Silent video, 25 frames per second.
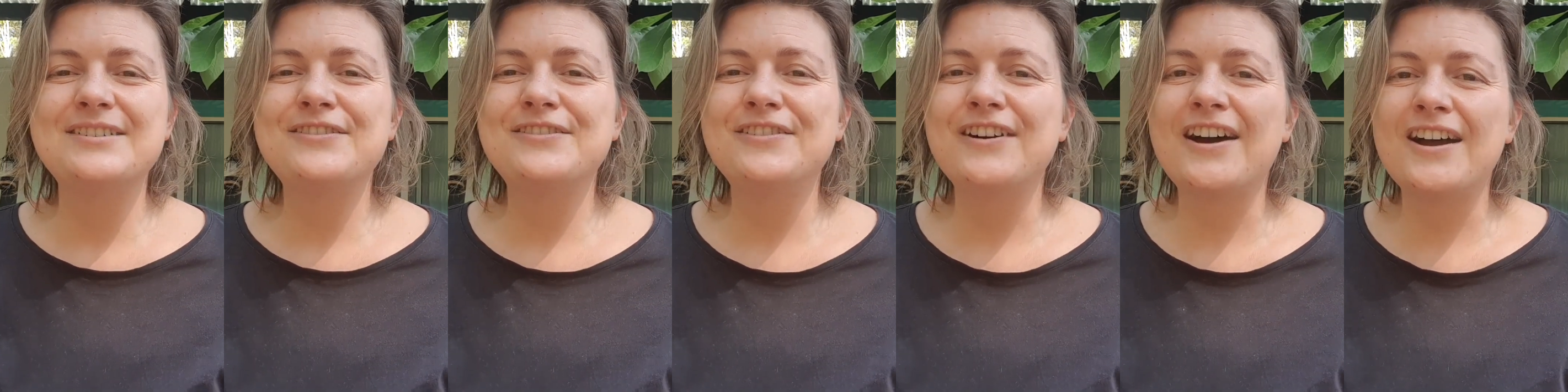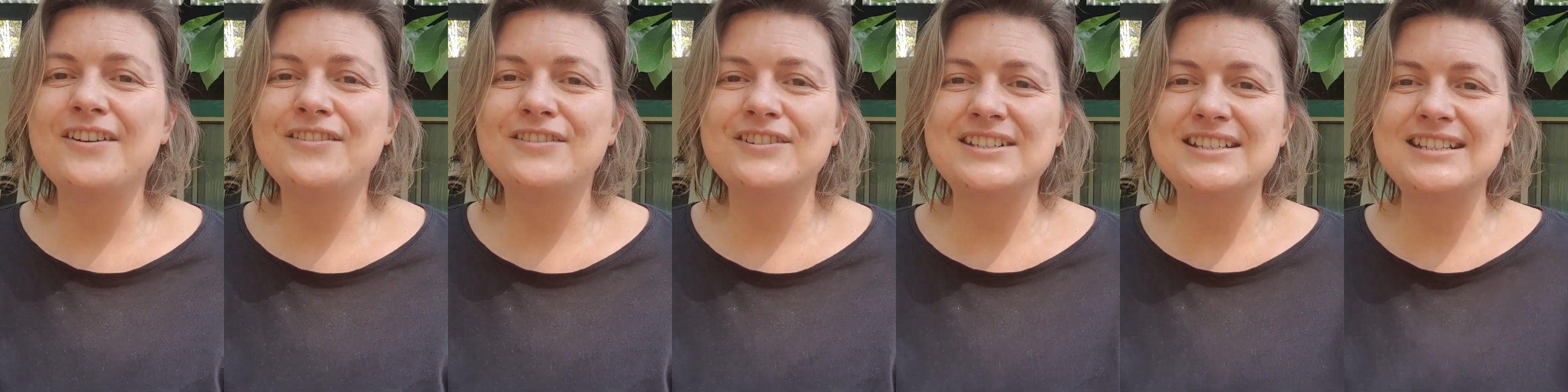
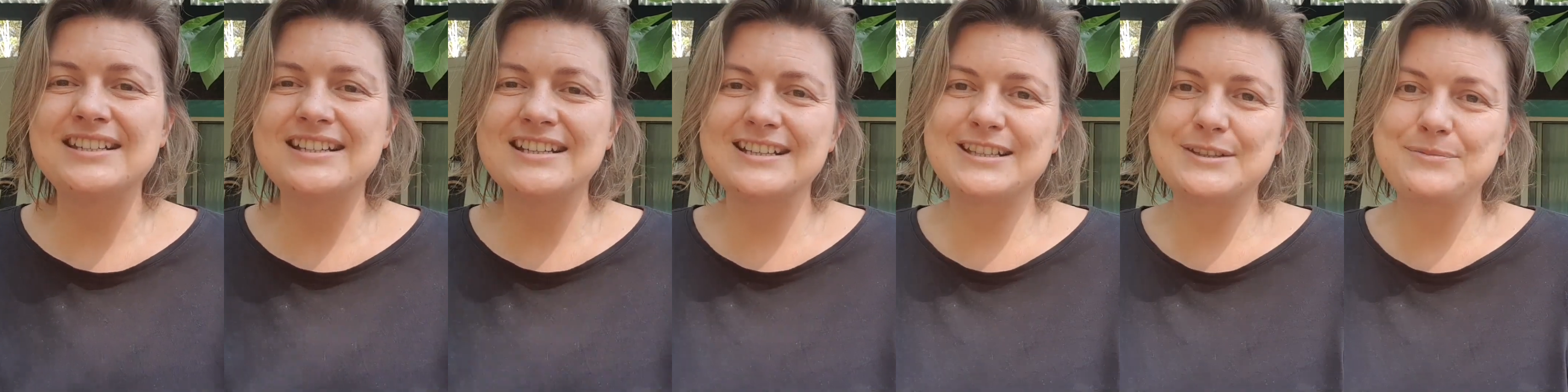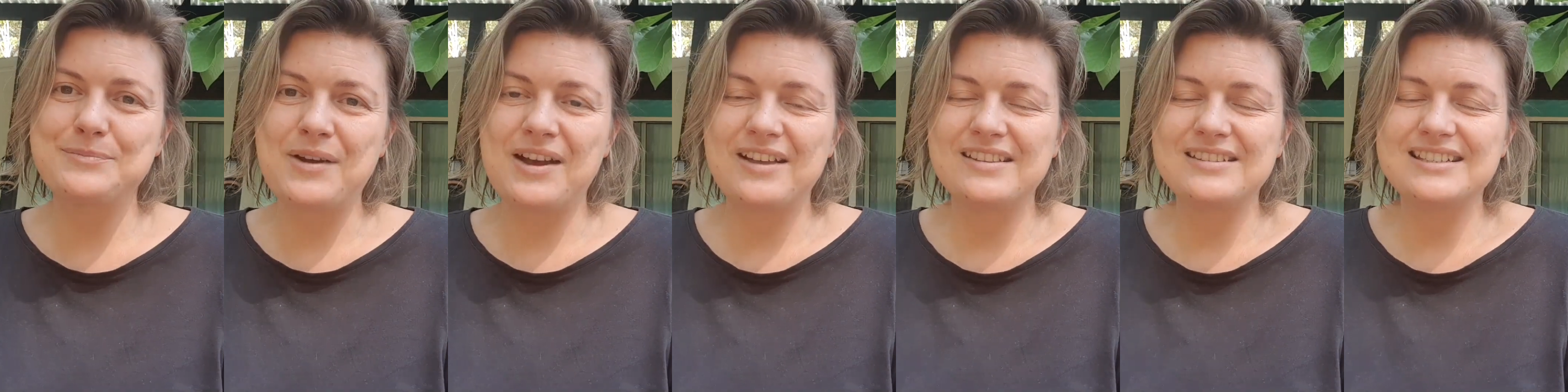5 or
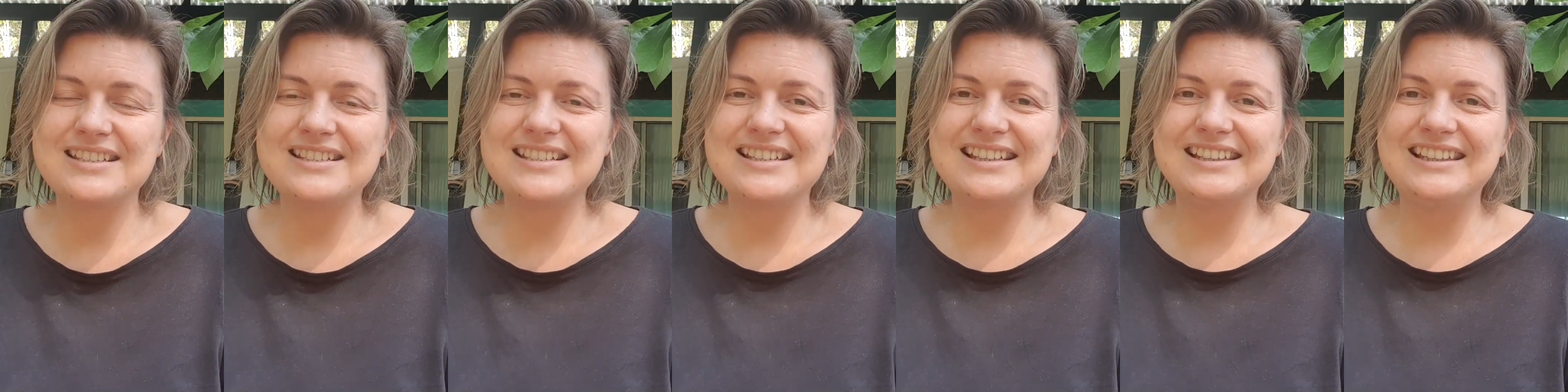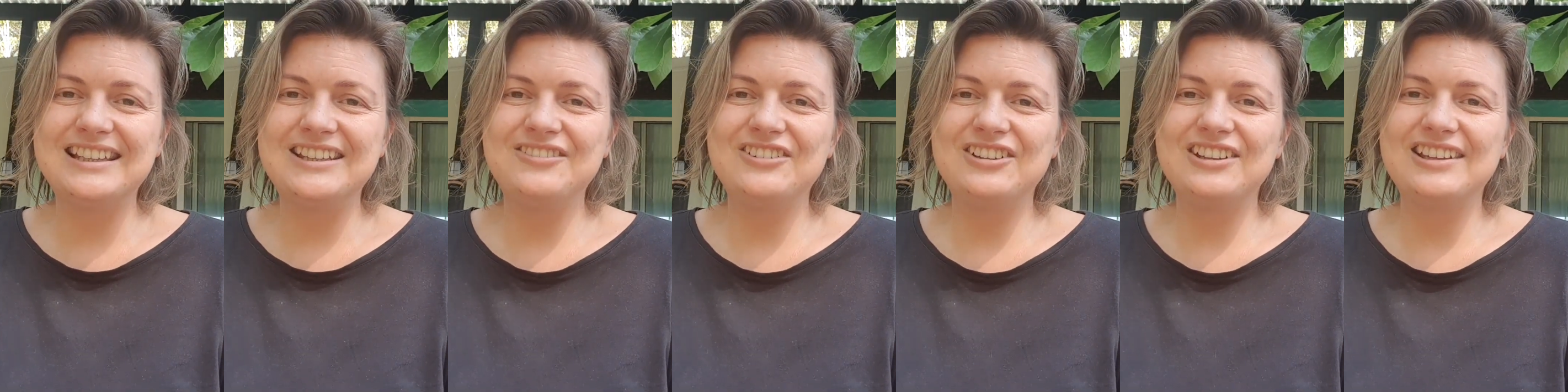6 months
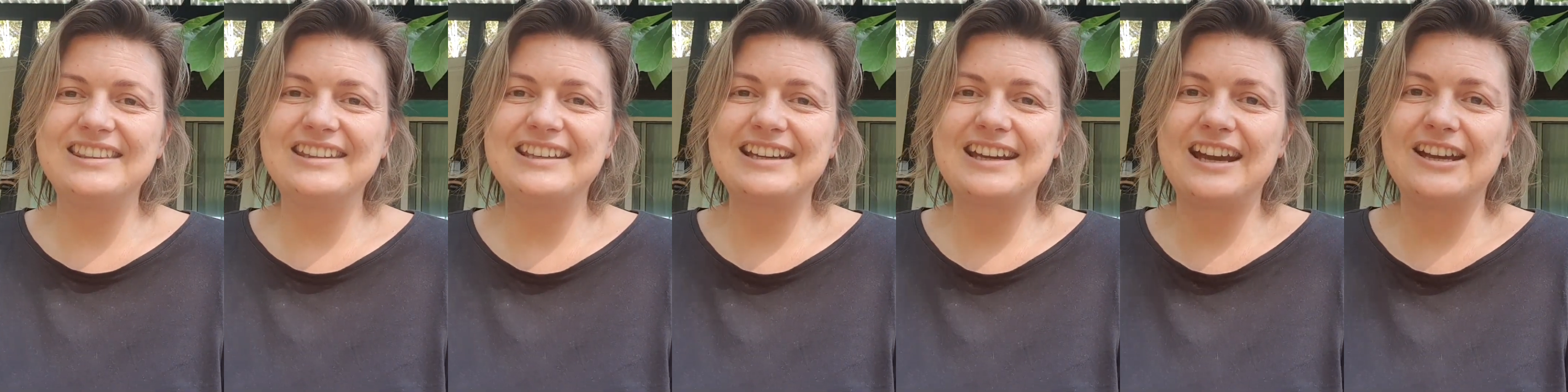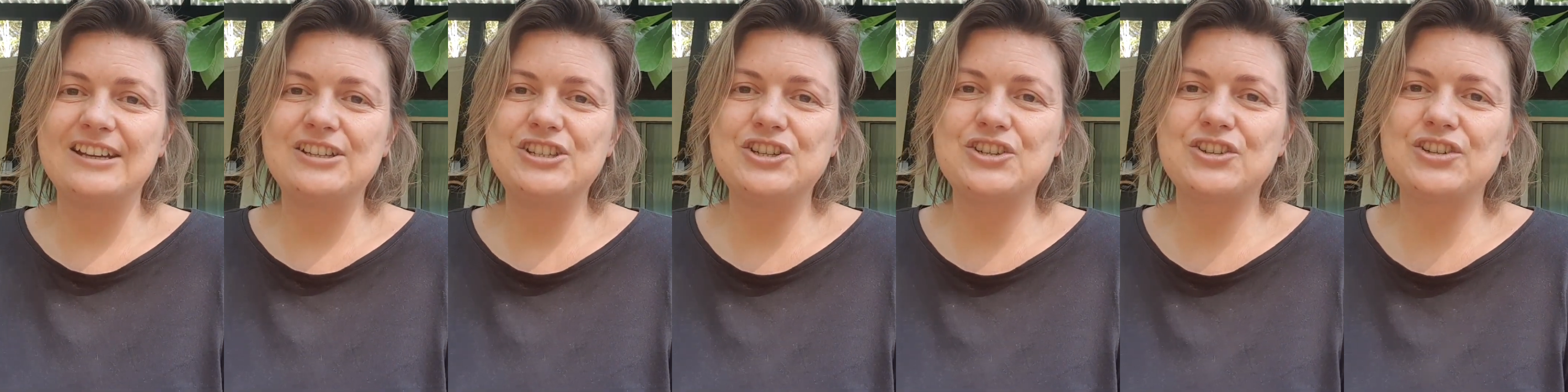living in the
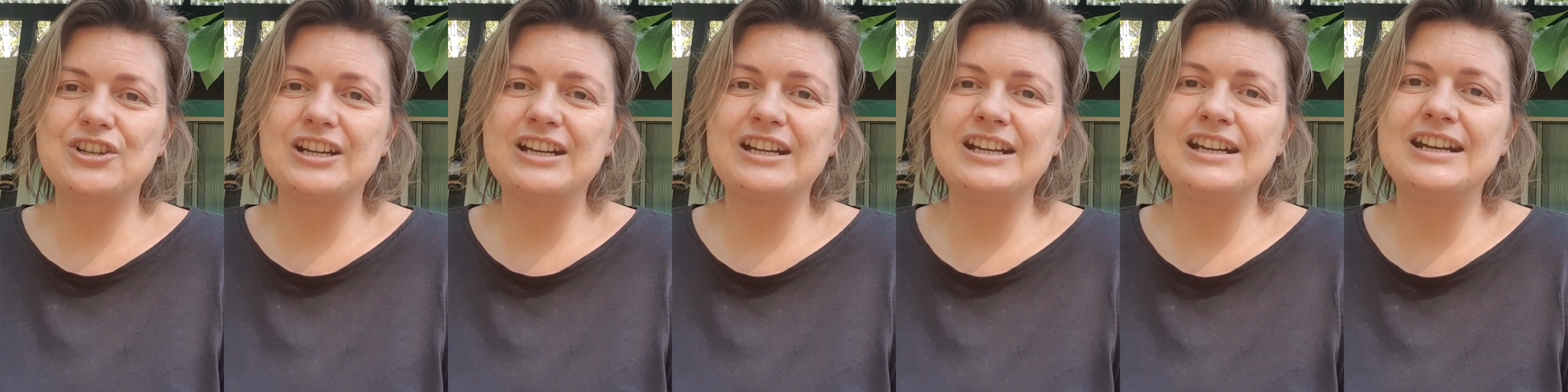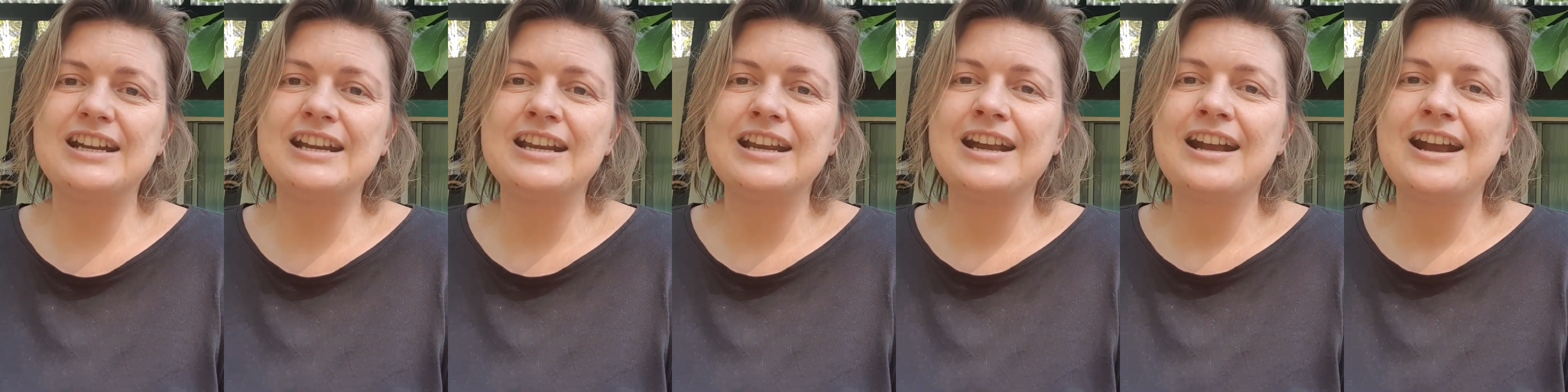country.